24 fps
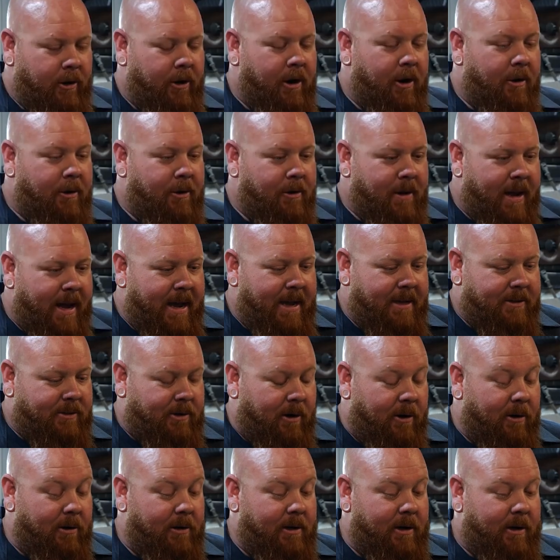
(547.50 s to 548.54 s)
You know, you
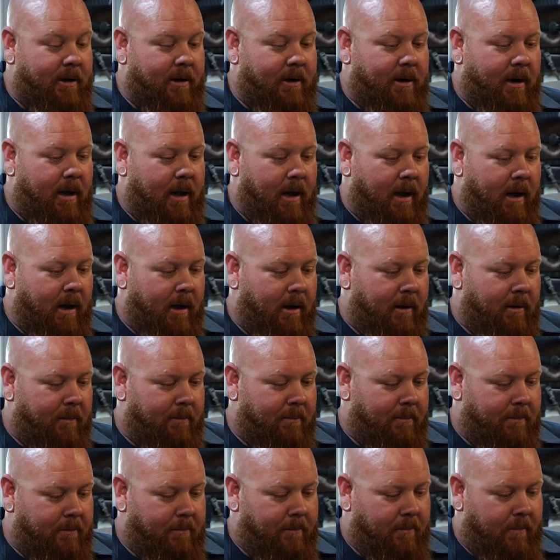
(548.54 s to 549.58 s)
asked earlier
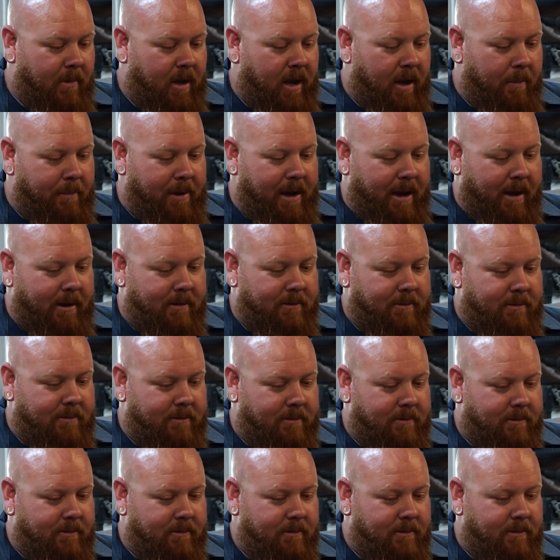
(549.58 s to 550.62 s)

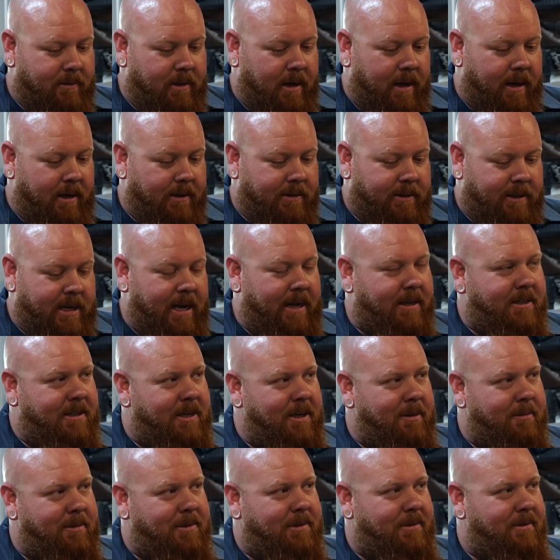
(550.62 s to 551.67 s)
about tech
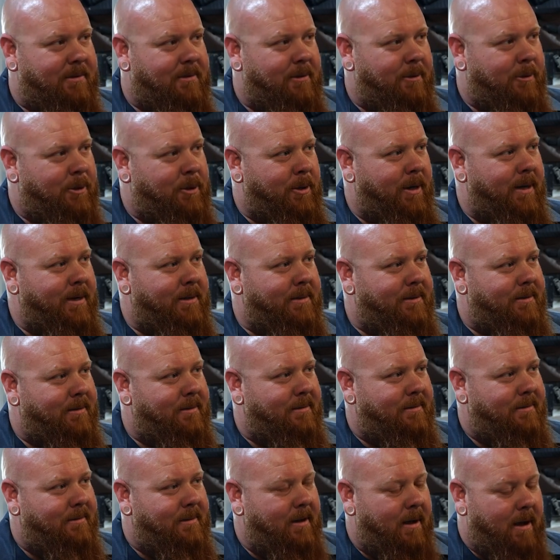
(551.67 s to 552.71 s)
tips or
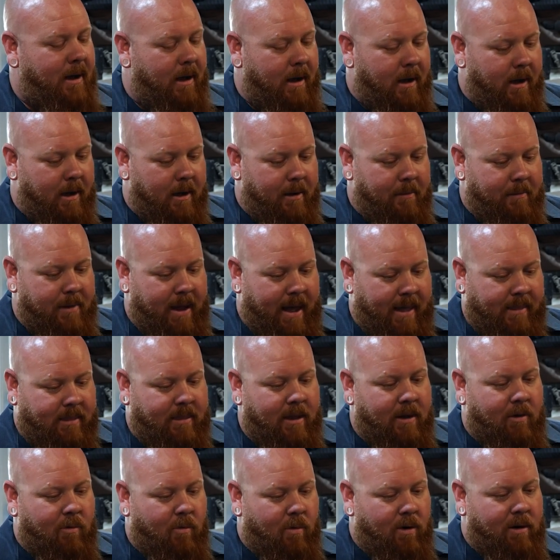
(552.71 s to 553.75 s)
tricks. Yeah. Yeah. I
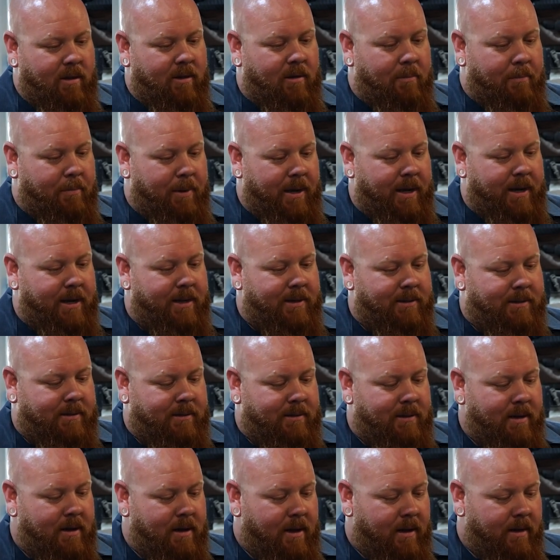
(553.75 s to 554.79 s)
think one of the
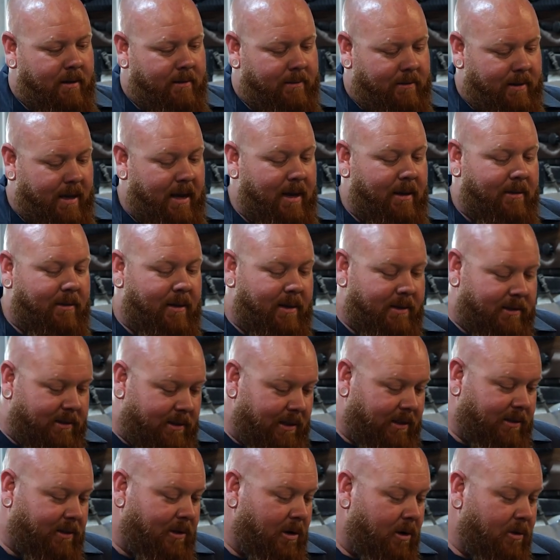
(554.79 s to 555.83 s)
biggest thing that
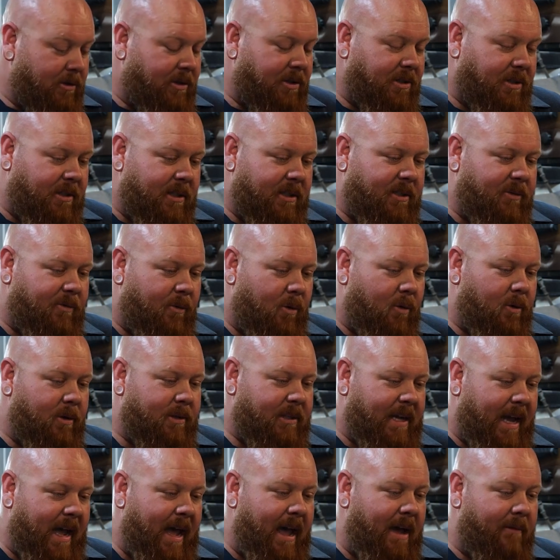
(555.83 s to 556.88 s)
6.0s and
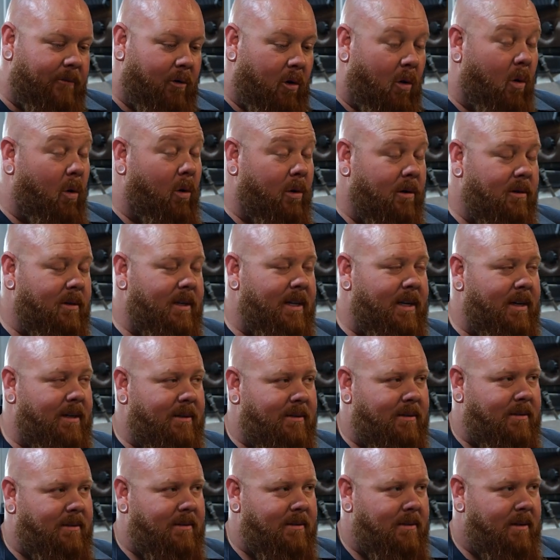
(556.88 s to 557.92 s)
6.4s have are oil
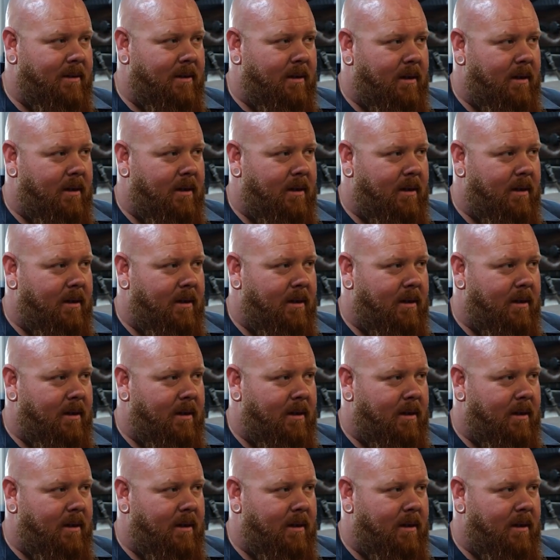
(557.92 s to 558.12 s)
leaks.